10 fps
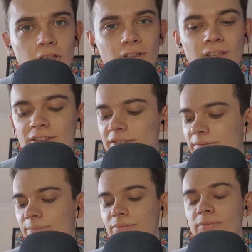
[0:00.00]
Good.
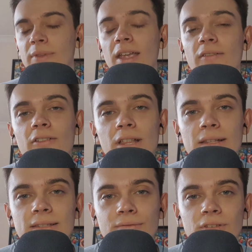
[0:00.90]
Have you
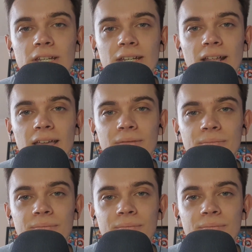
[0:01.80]
learned something today?